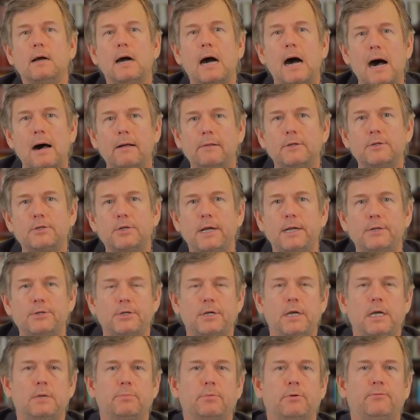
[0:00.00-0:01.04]

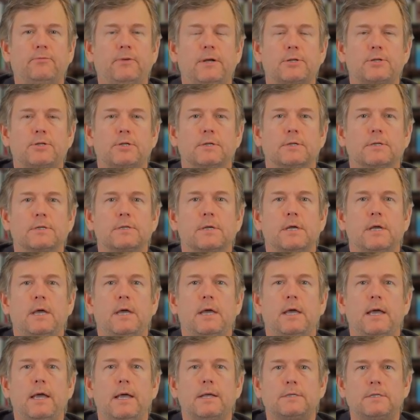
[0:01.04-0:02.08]
college-educated professionals
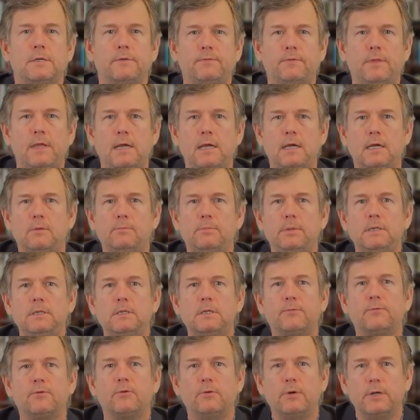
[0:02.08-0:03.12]
as if they can be
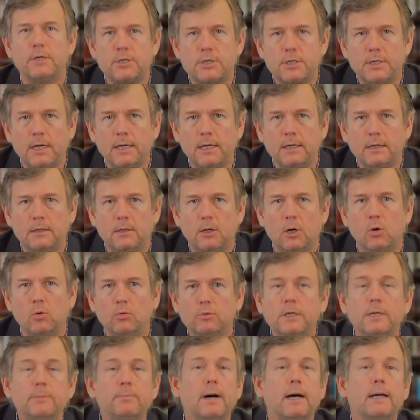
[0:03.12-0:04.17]
differentiated
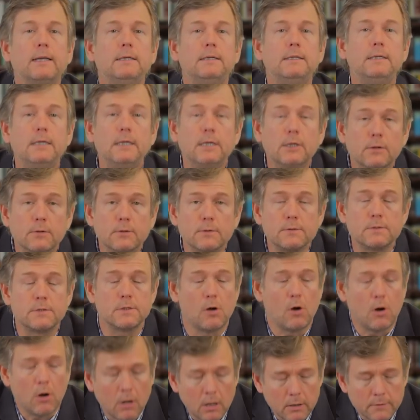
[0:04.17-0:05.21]
only by years
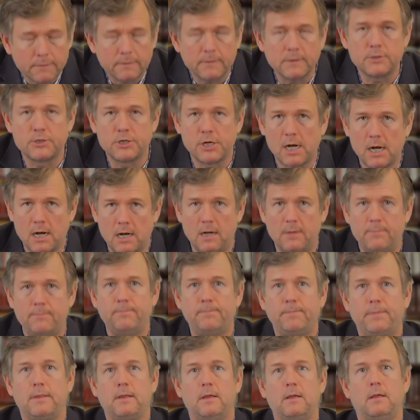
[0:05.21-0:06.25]
on the job
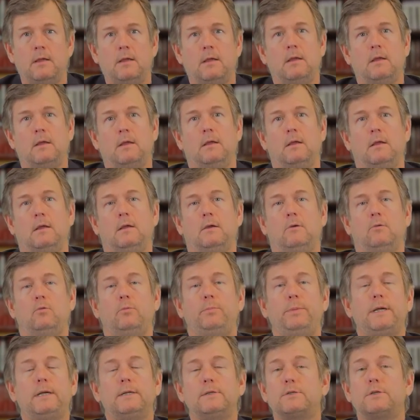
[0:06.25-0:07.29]
would
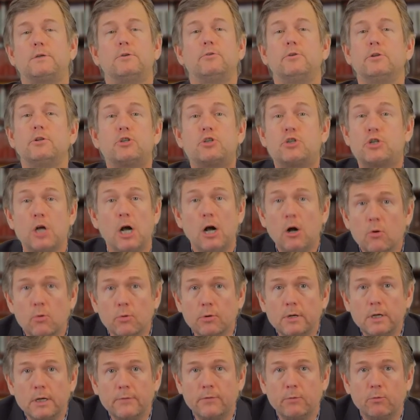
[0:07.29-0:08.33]
be considered a
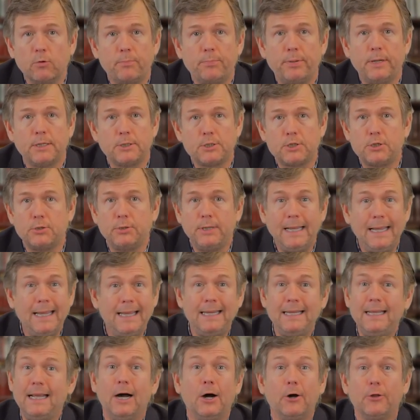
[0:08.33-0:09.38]
joke if it were pitched to
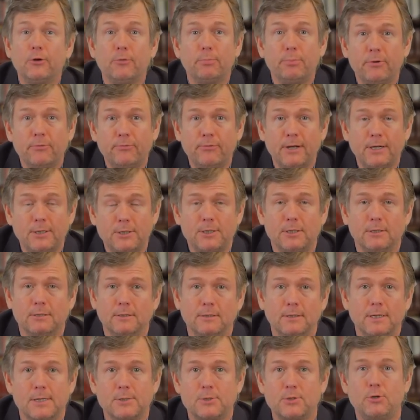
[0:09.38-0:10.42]
any other profession
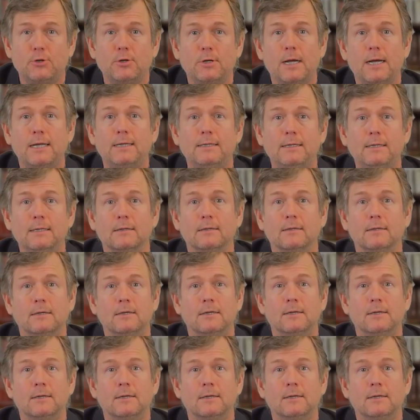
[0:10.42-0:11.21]
as a good idea.